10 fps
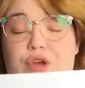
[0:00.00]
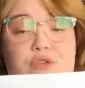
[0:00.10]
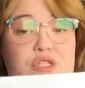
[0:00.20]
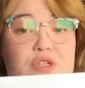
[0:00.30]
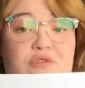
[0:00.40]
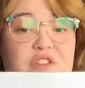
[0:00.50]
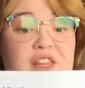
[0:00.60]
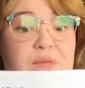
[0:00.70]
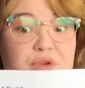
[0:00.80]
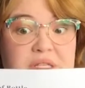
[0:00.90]
you just don't feel
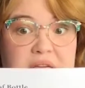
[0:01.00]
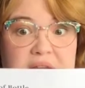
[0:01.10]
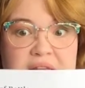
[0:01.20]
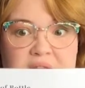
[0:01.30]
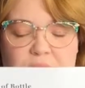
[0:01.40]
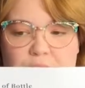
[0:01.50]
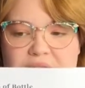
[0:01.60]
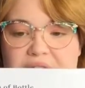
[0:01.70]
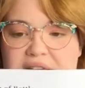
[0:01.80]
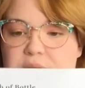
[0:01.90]
like printing it at the moment,
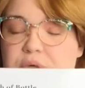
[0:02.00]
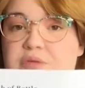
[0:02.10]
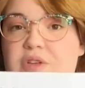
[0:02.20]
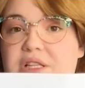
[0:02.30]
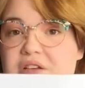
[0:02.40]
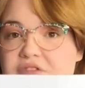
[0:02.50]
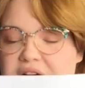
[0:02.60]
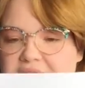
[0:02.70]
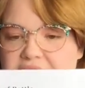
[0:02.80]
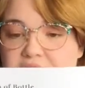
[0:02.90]
that's perfectly
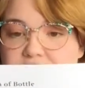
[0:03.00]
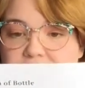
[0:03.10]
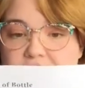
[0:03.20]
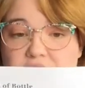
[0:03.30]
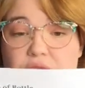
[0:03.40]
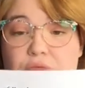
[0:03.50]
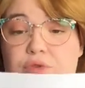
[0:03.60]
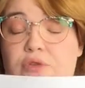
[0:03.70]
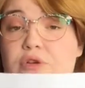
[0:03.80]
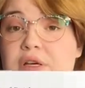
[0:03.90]
fine. Just get out a
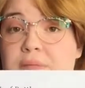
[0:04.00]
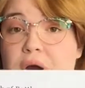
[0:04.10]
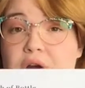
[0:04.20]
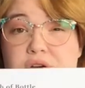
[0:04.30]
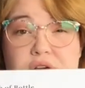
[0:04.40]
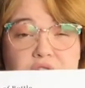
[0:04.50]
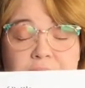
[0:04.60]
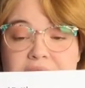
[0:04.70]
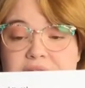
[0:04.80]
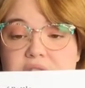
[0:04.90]
ruler and a marker or
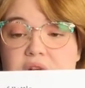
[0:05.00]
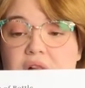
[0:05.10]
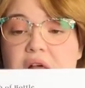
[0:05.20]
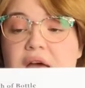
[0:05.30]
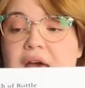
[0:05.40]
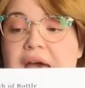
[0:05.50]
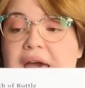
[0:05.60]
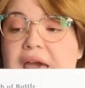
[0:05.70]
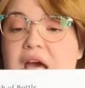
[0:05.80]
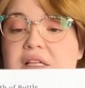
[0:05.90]
pencil,
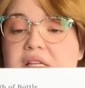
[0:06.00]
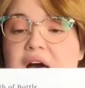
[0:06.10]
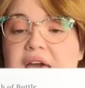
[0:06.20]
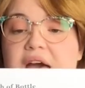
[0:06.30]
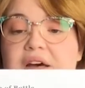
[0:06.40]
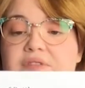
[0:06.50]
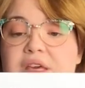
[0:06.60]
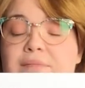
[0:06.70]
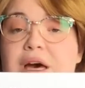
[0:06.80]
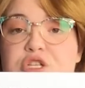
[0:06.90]
and I have the
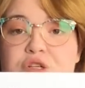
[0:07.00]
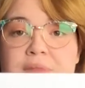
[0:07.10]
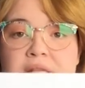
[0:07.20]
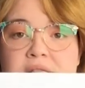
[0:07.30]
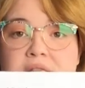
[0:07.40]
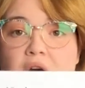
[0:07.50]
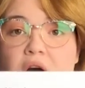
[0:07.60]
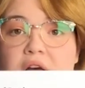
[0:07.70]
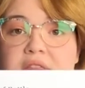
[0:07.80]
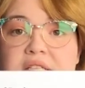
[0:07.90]
measurements
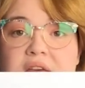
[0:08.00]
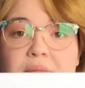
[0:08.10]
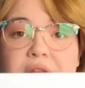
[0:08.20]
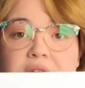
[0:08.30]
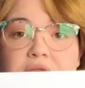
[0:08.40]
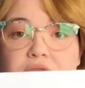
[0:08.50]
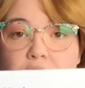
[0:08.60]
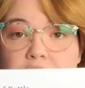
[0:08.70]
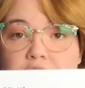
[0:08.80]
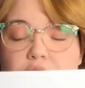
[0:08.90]
on the template
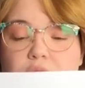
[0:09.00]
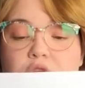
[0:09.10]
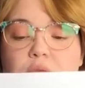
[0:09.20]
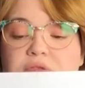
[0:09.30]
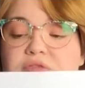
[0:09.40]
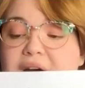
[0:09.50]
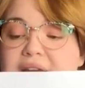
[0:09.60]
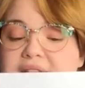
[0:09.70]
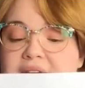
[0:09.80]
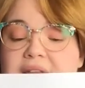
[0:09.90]
for you. You will
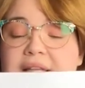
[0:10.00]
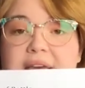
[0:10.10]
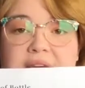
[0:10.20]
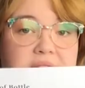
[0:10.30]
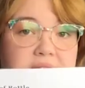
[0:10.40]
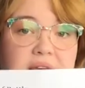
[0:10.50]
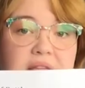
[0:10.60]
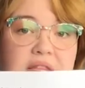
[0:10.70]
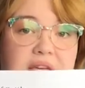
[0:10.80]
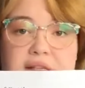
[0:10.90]
find it linked in the